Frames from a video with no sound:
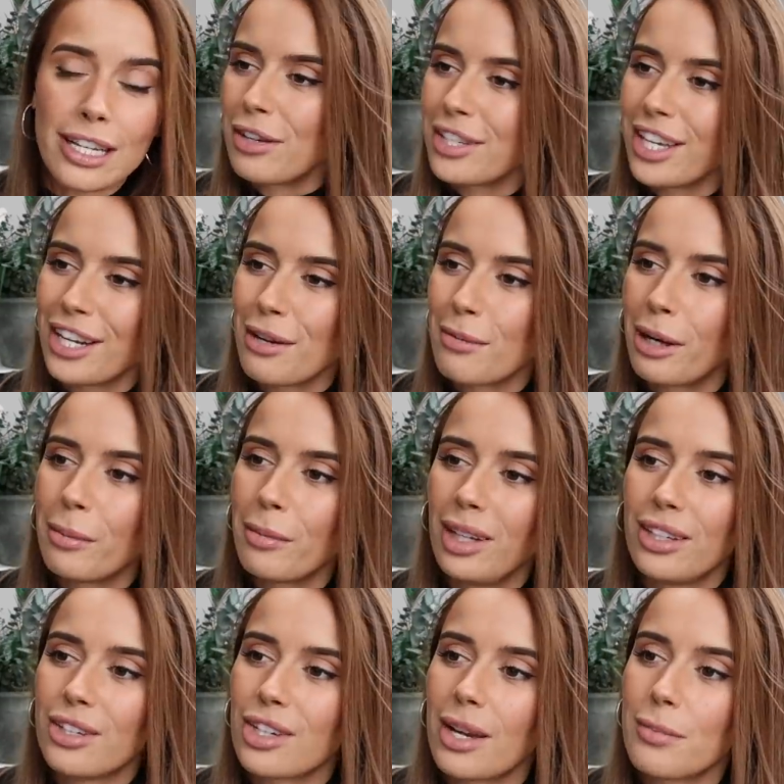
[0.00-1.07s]
I've said it about a
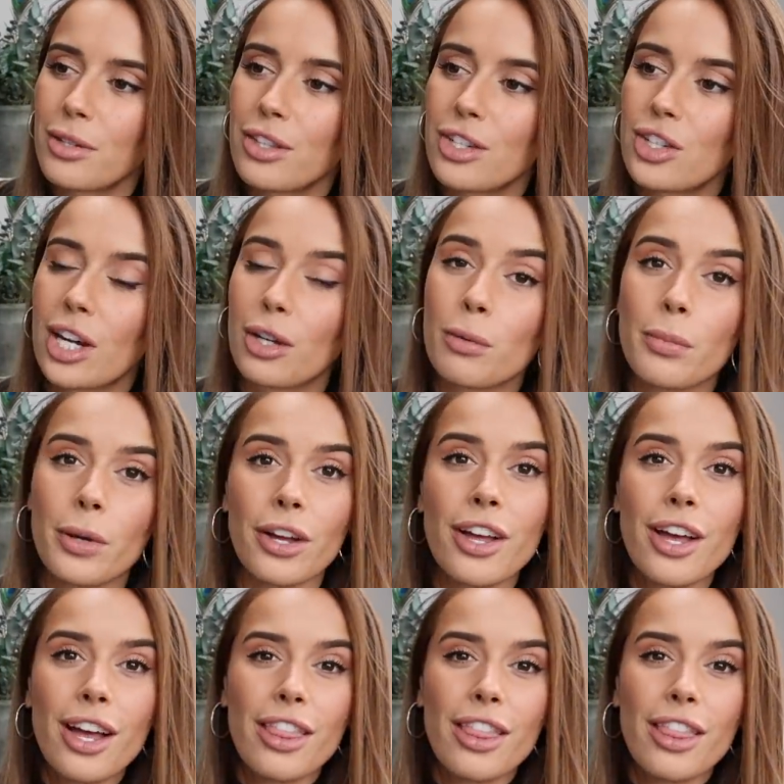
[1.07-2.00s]
million times on this channel, but